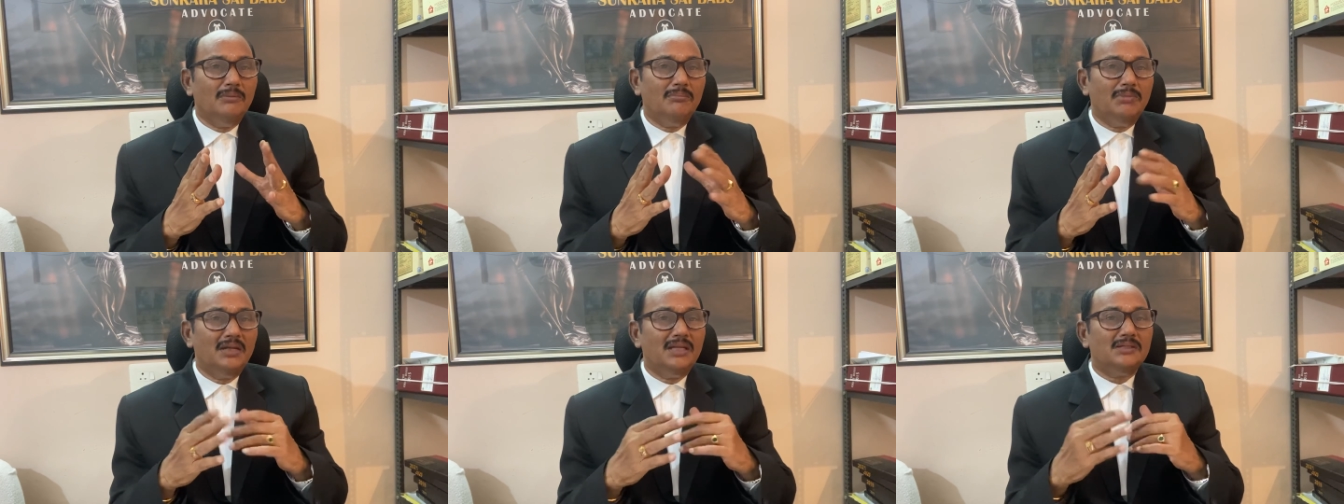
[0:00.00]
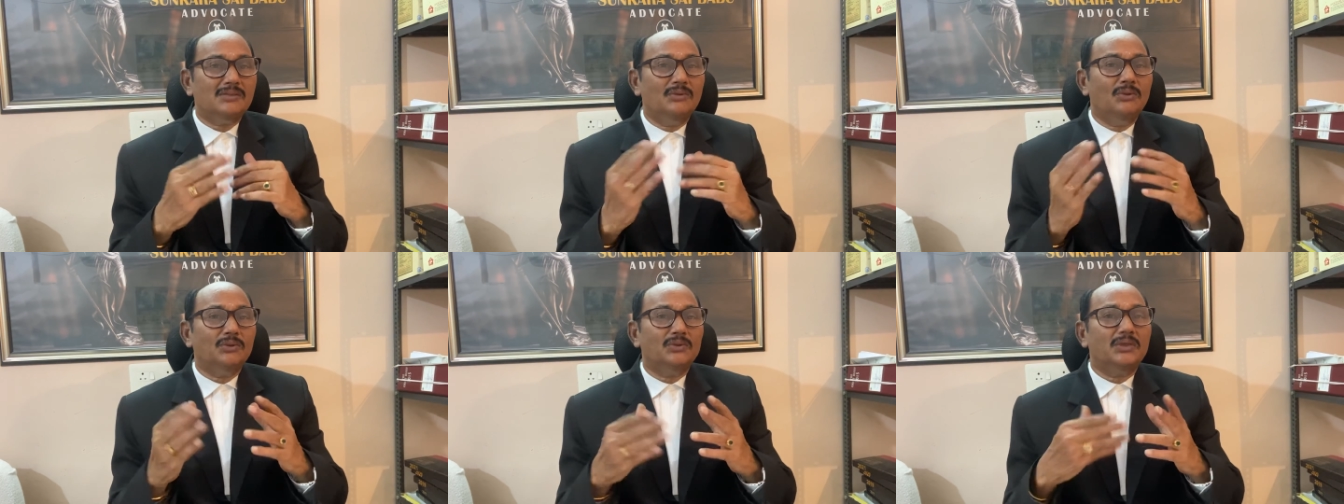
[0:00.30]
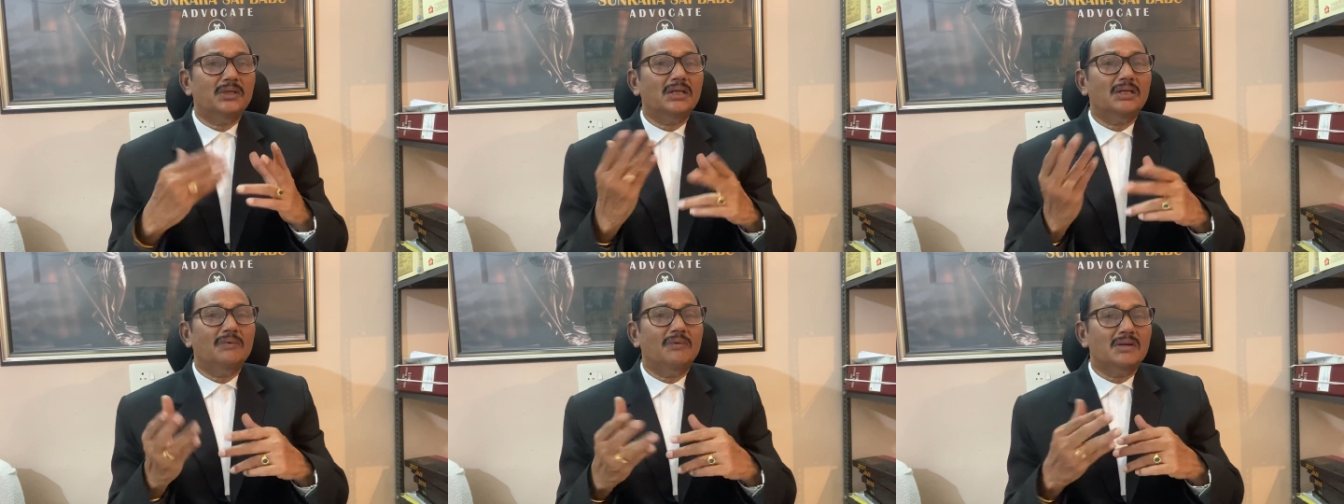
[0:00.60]
Please go
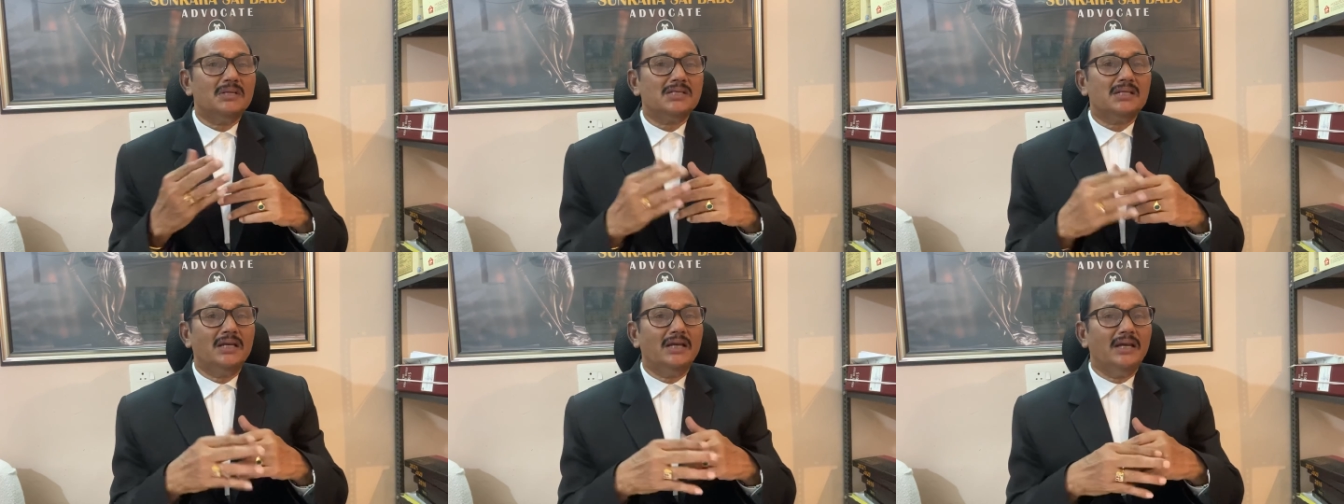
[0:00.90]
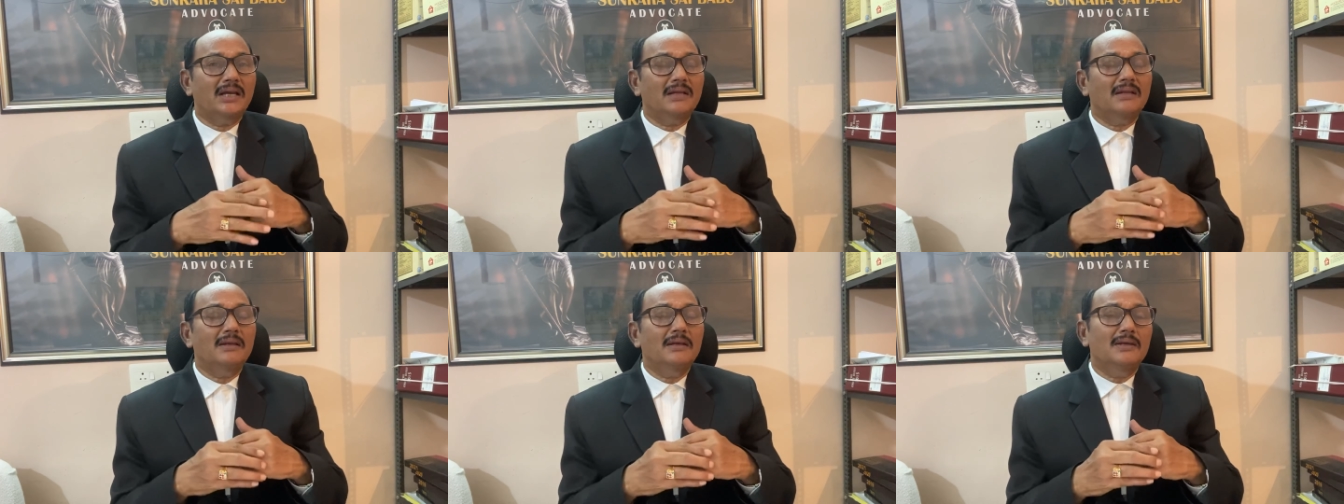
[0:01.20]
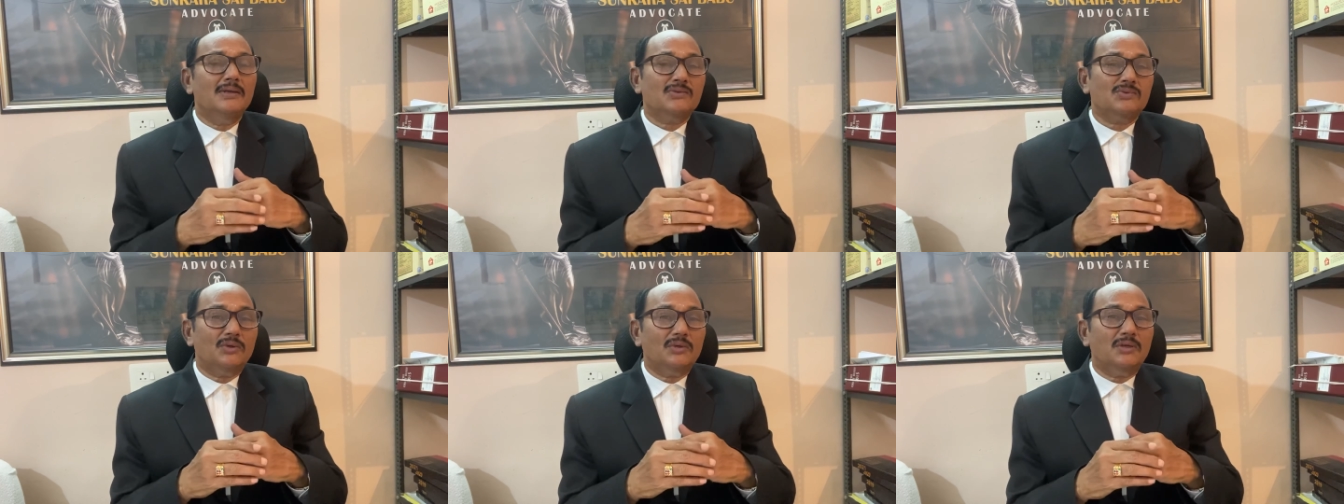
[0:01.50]
through it once again
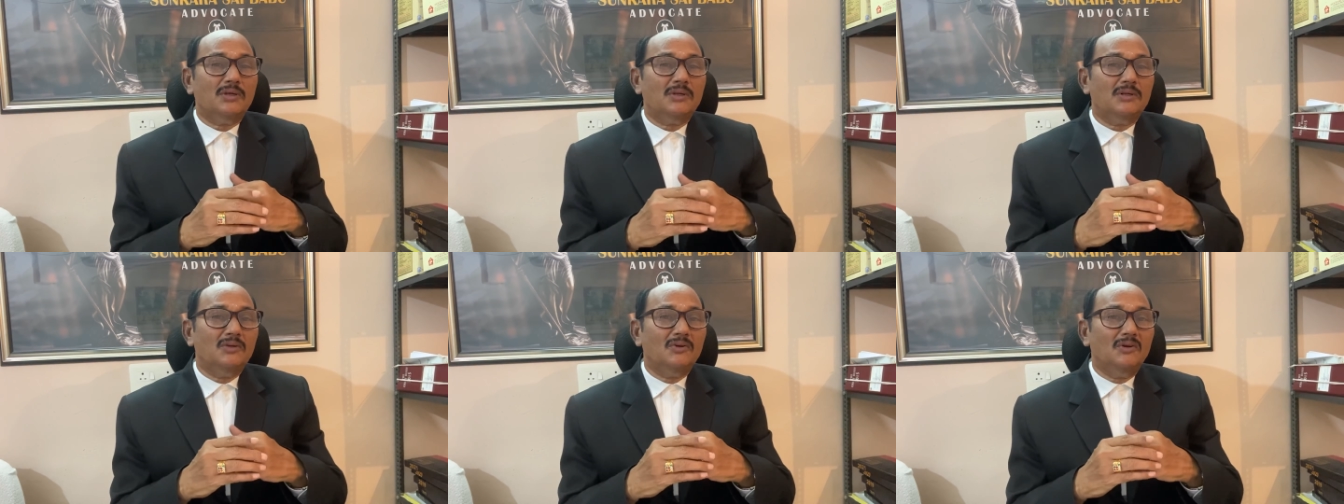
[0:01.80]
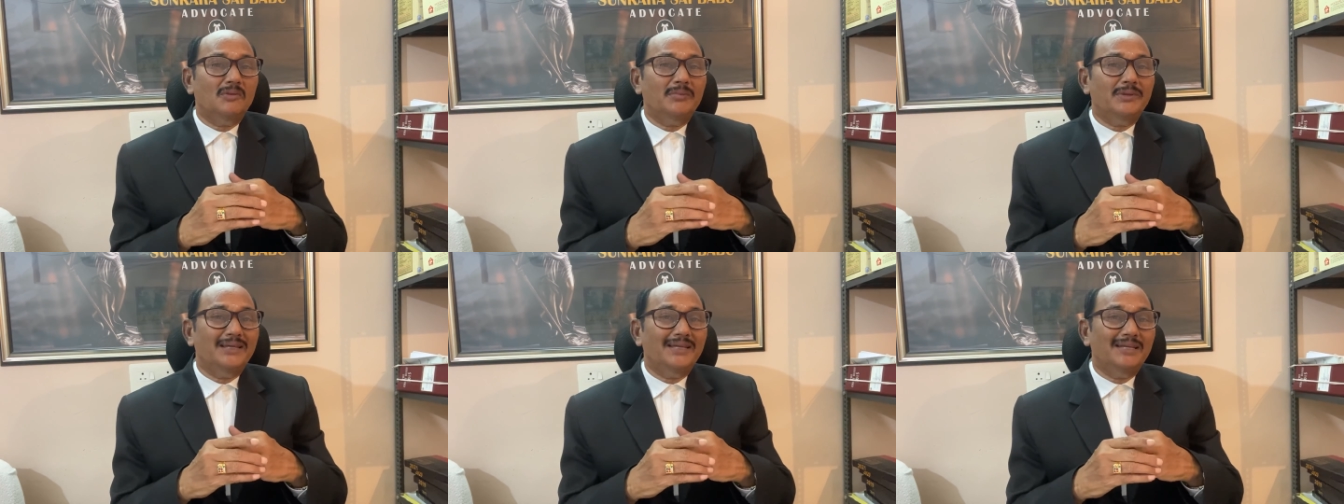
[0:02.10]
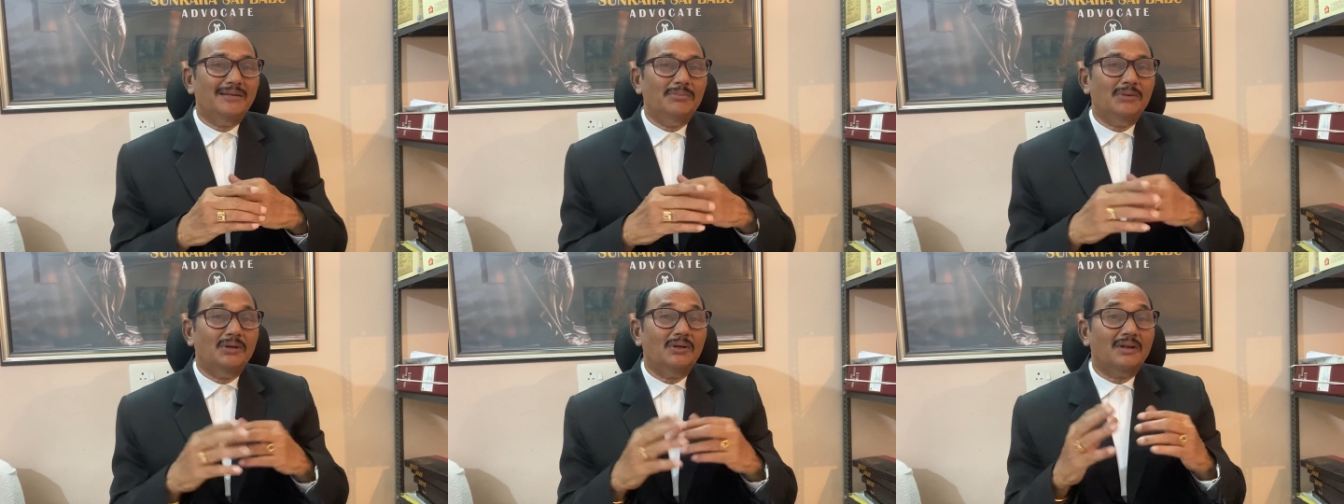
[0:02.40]
so that you will be
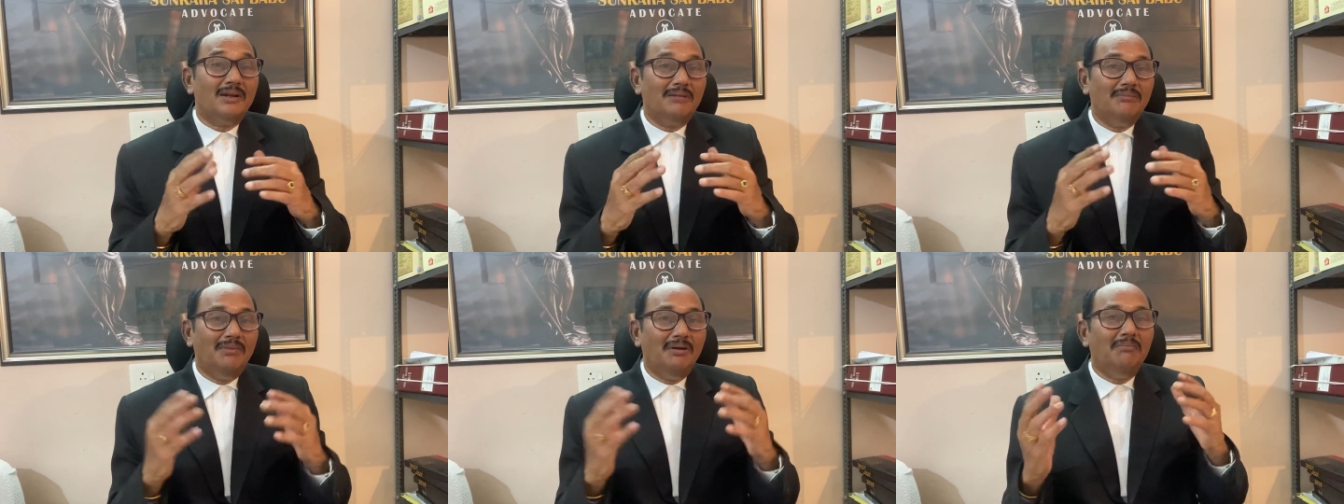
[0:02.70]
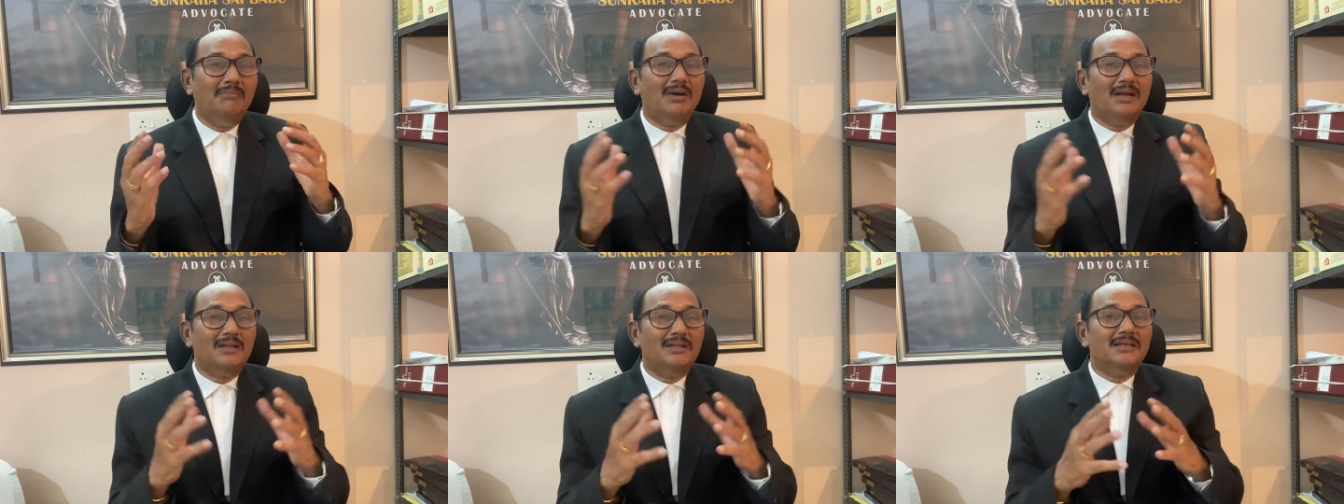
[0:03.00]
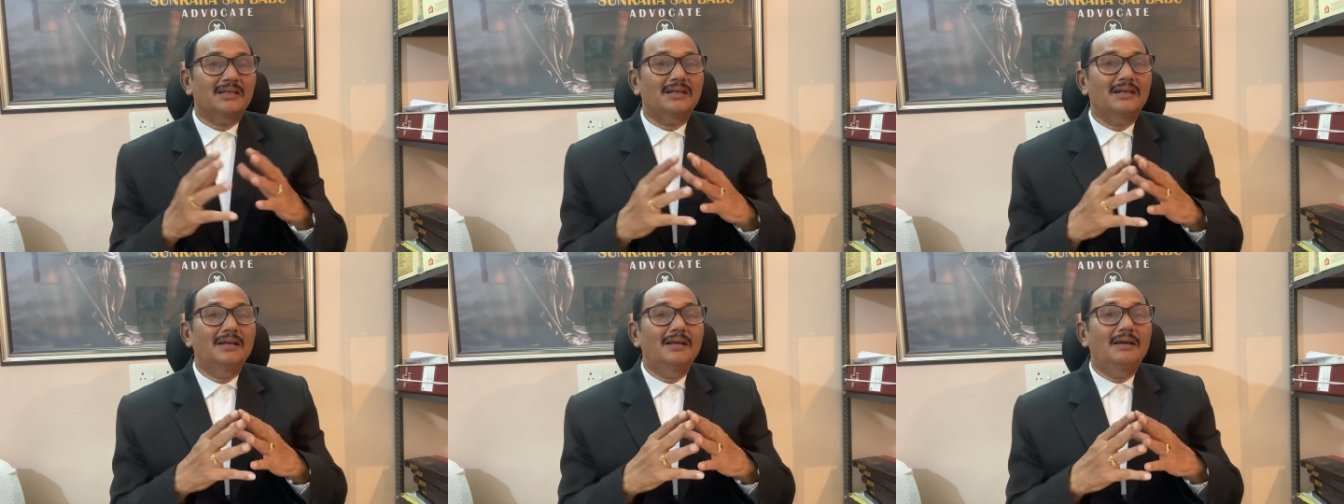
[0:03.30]
able to remember
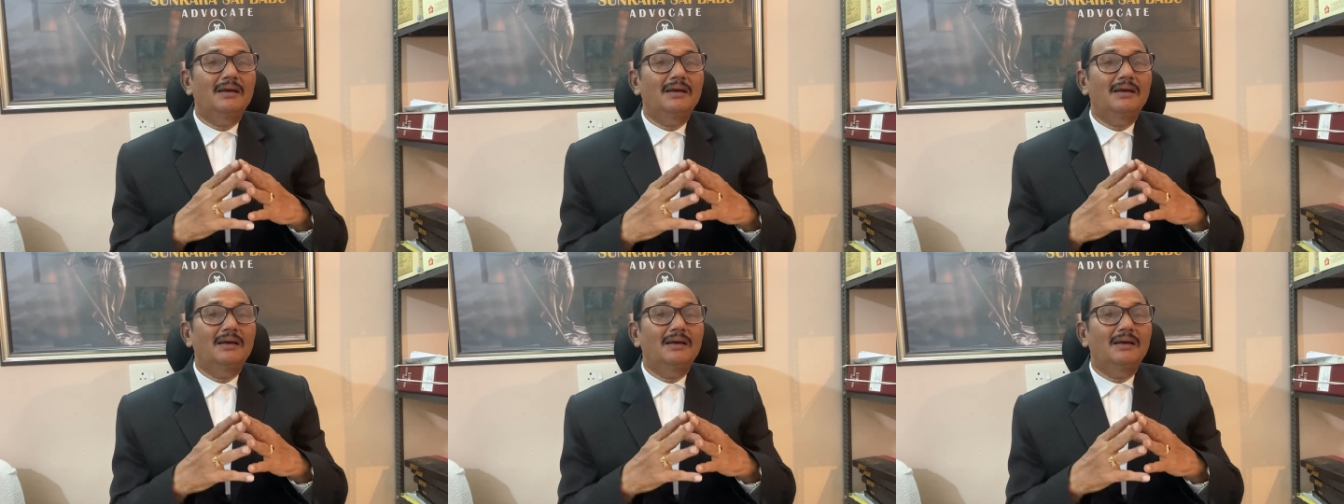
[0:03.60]
the